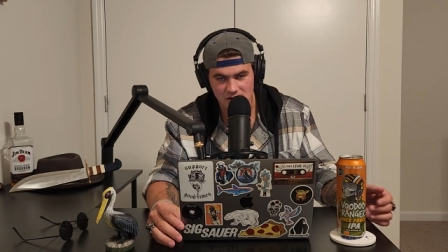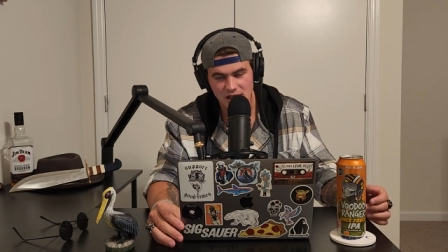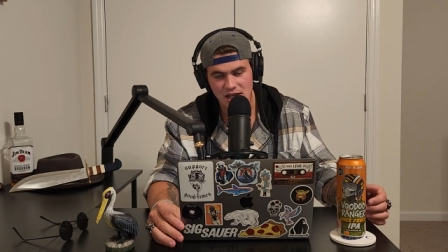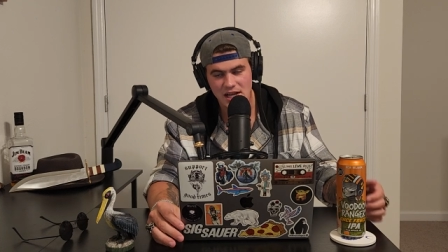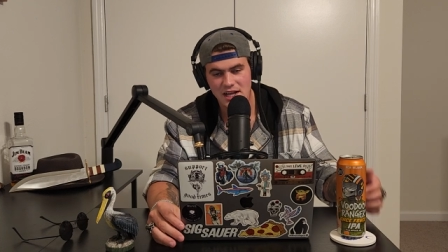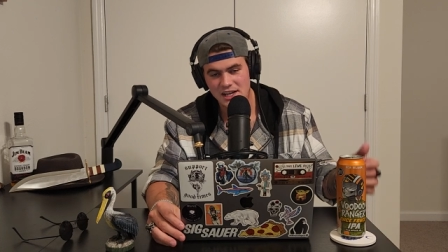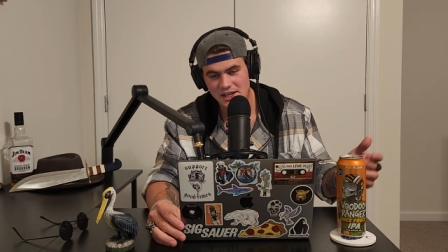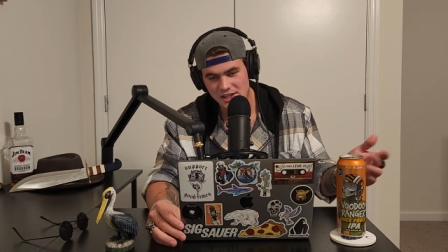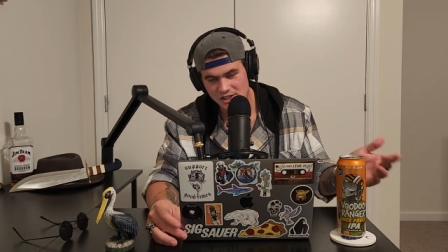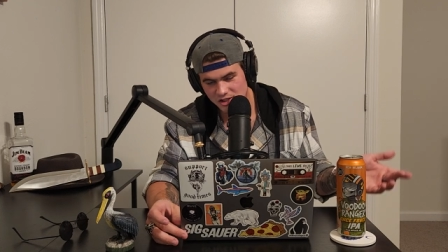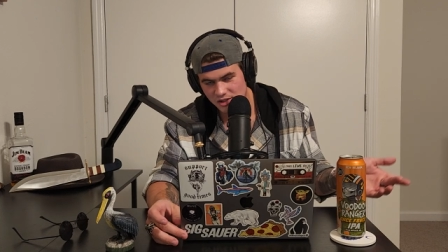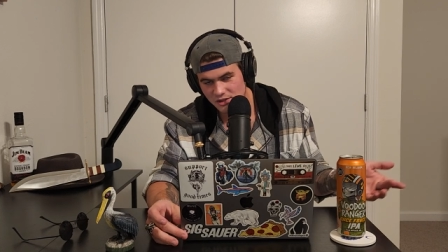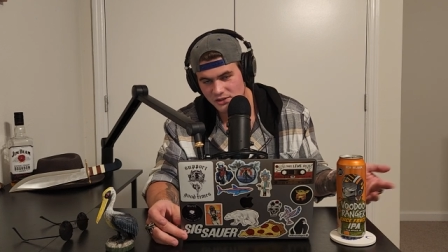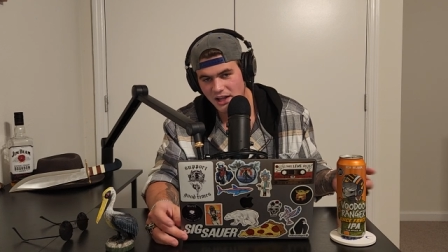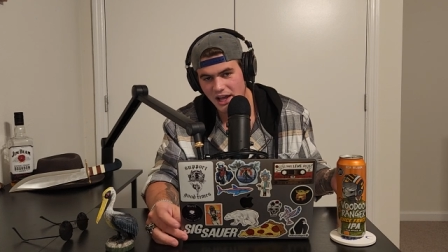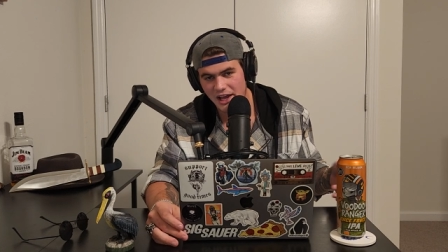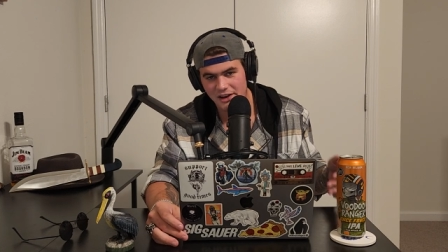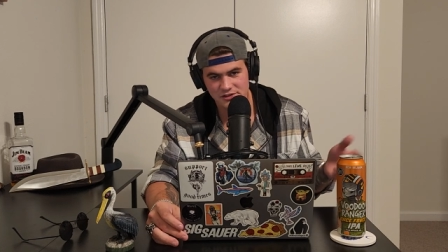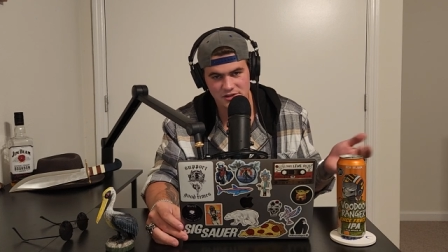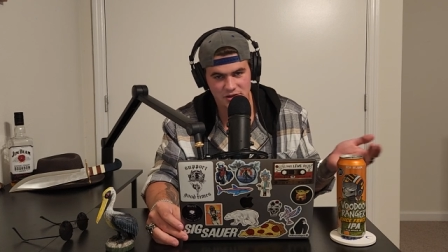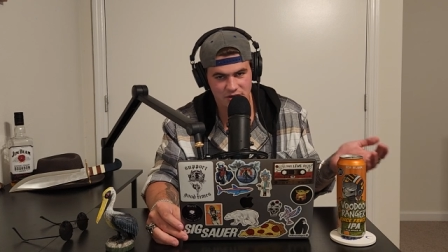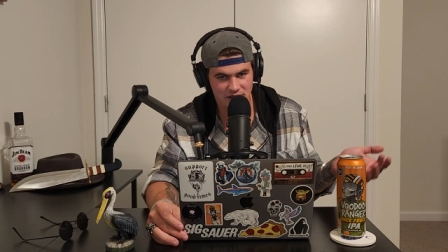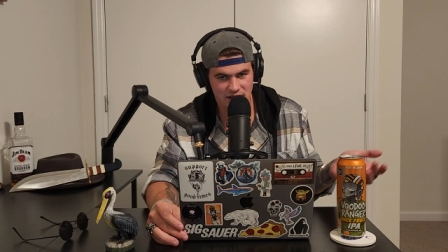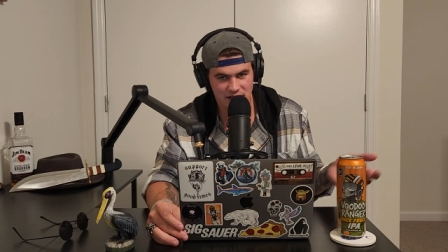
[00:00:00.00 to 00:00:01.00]
She'll laugh. She'll
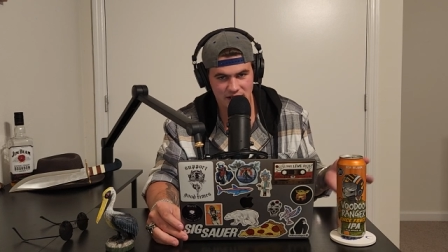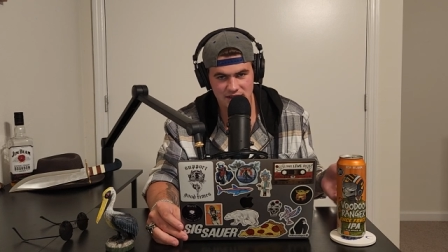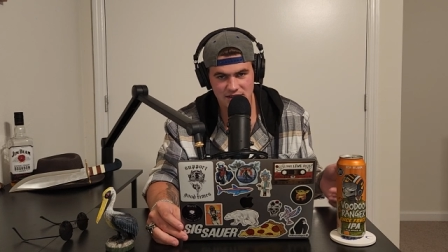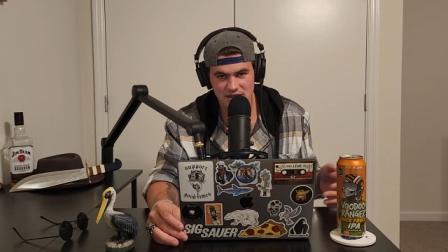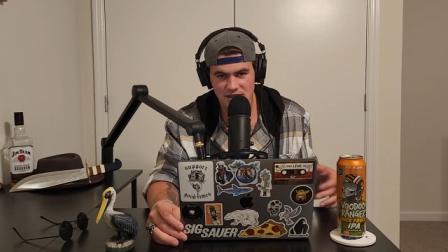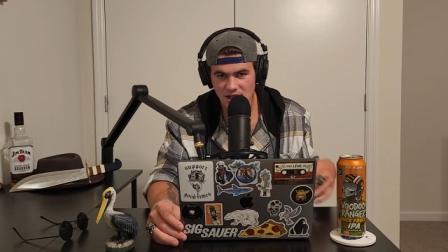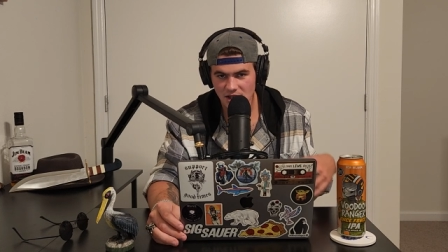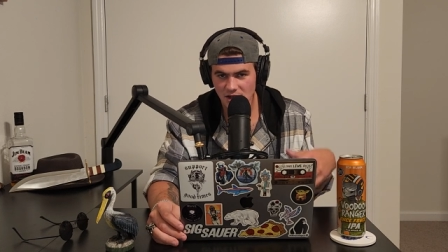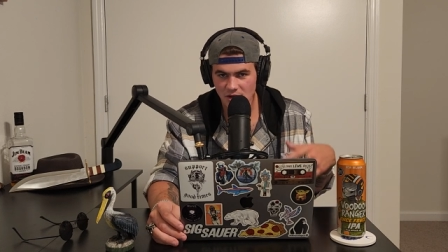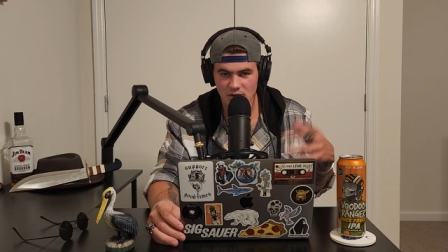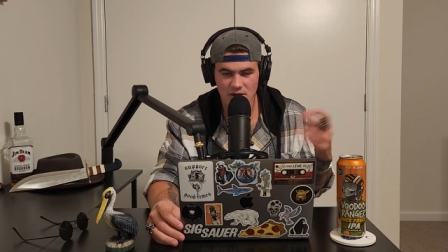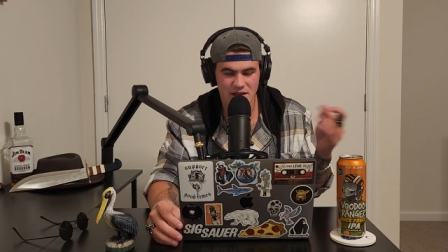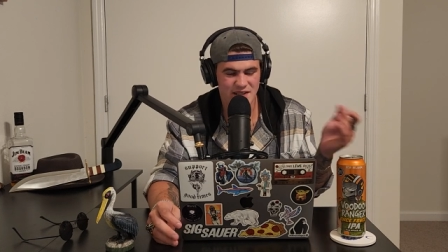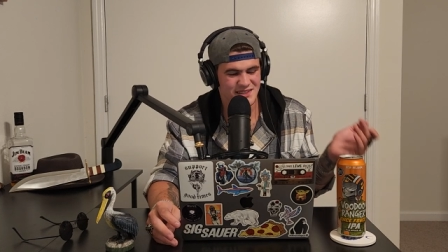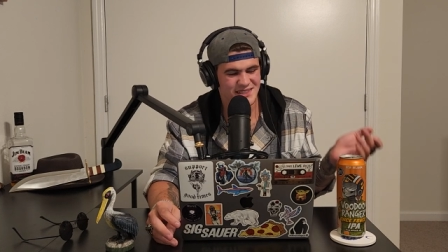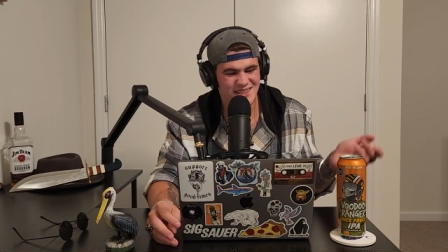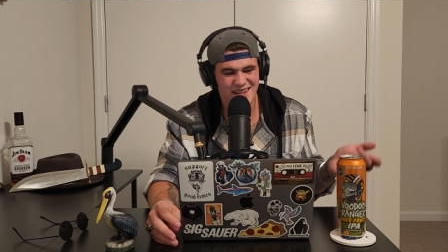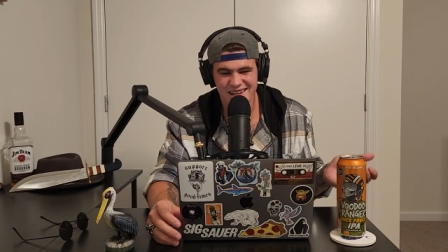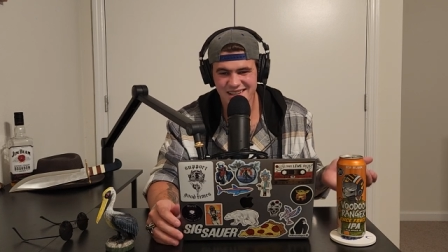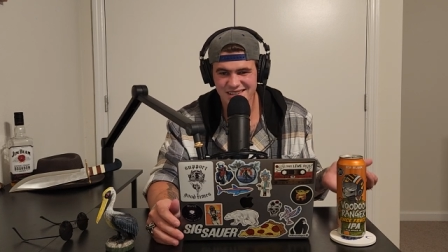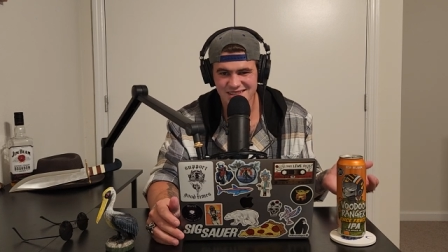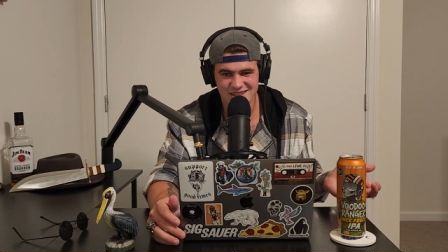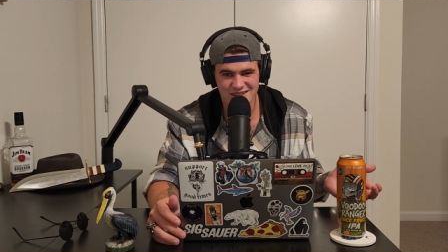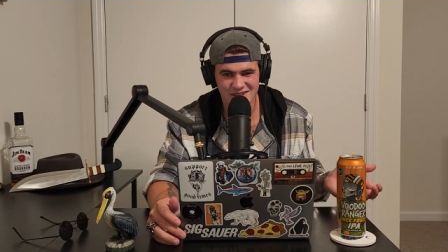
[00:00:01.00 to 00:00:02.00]
think it's cute. It's not a
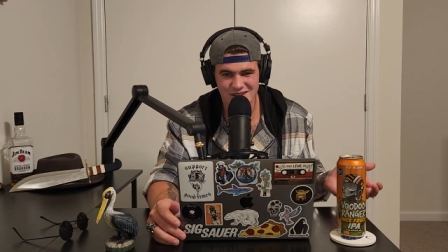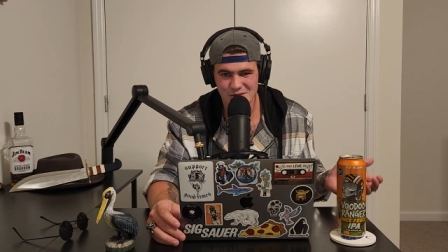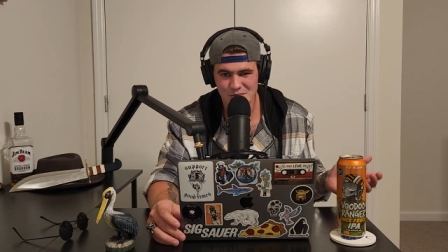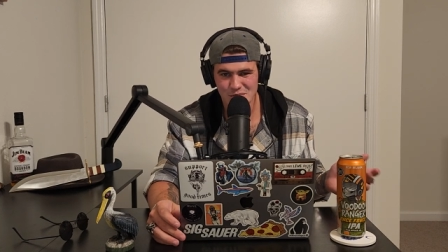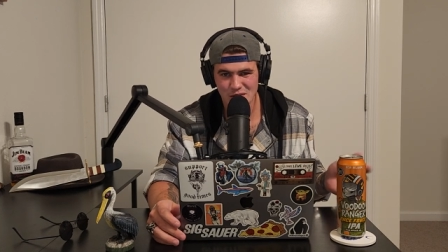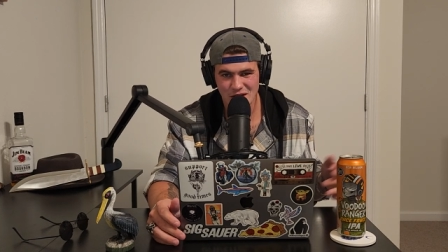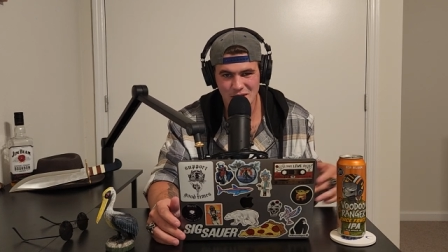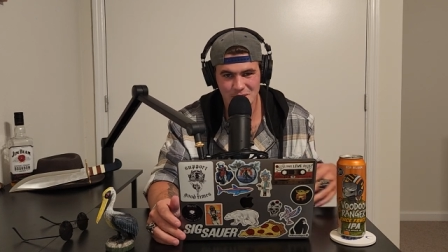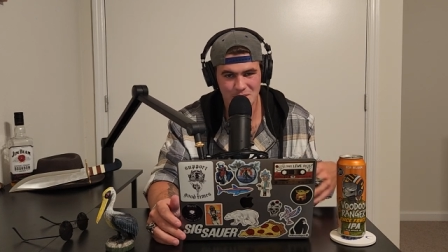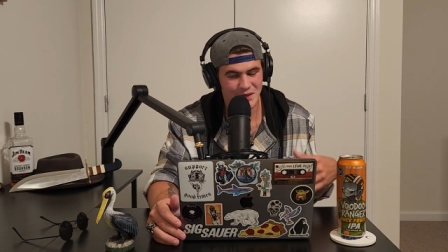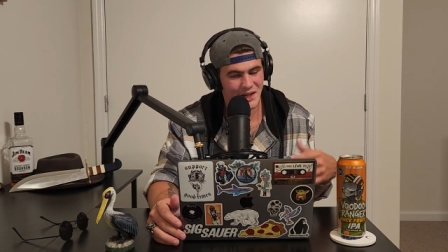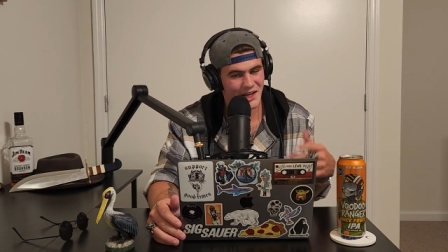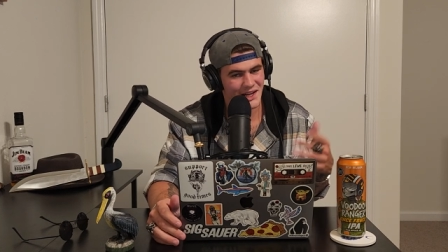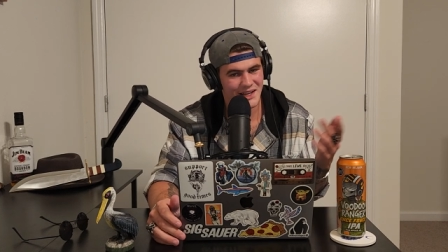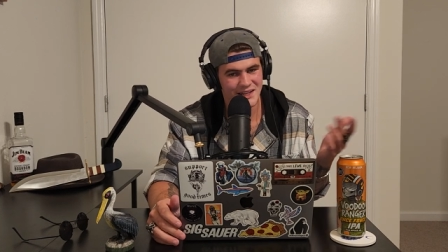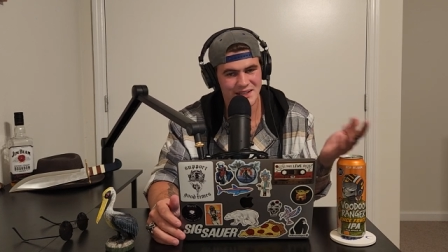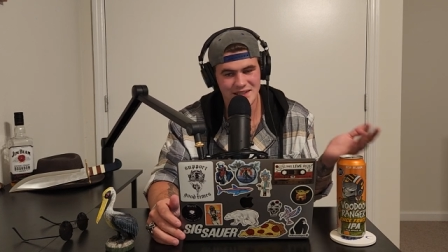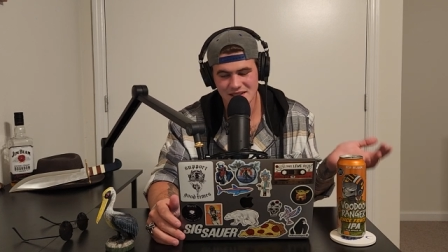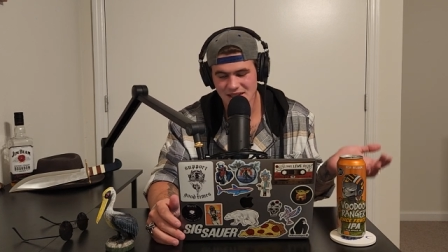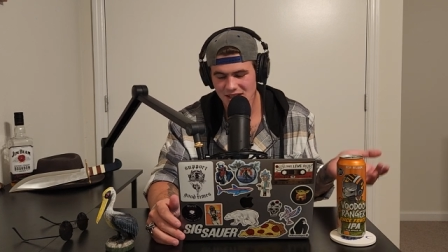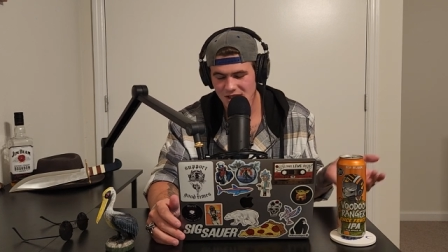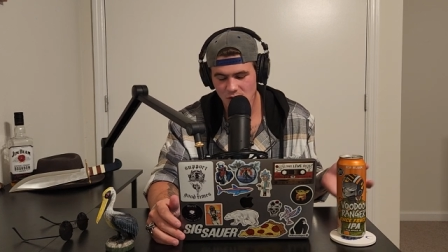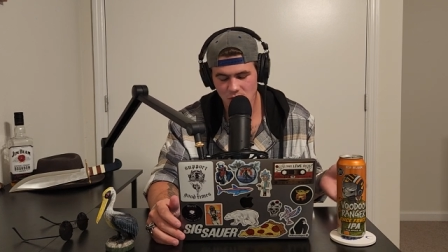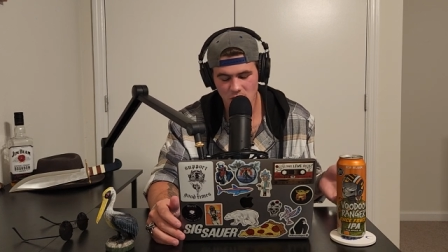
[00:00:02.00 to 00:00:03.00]
dirty pickup line,
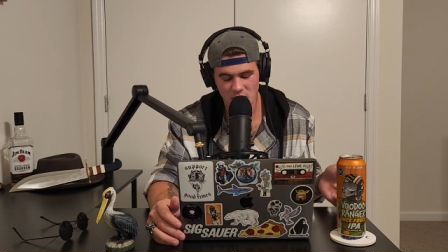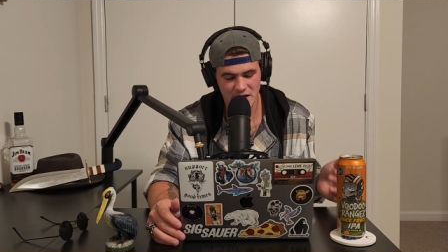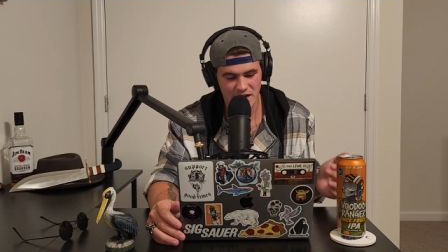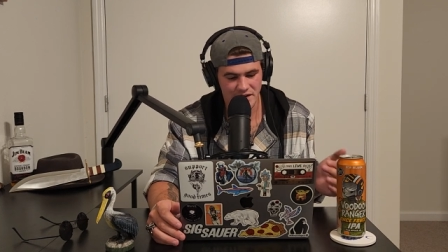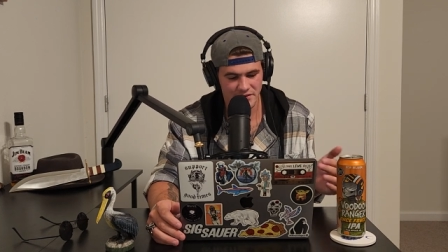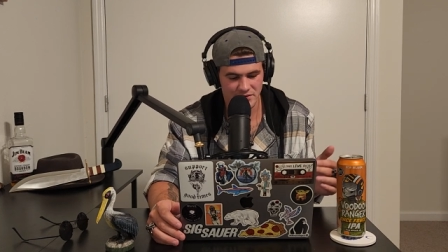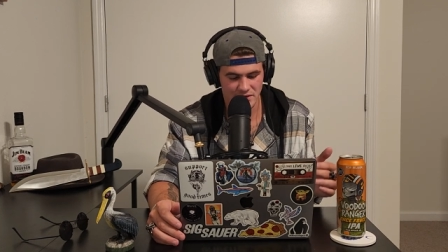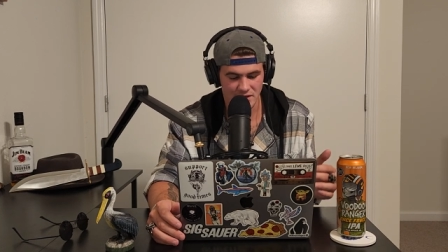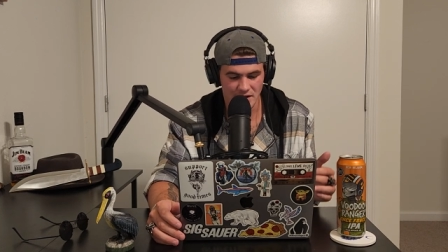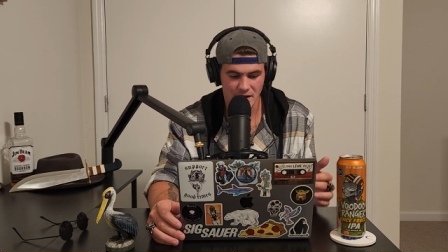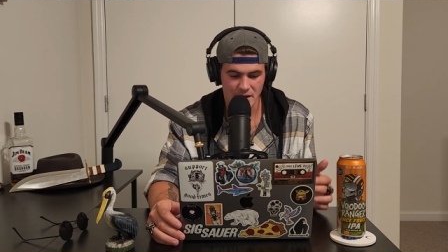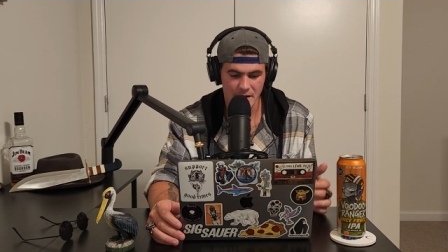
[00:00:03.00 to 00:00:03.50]
whatever.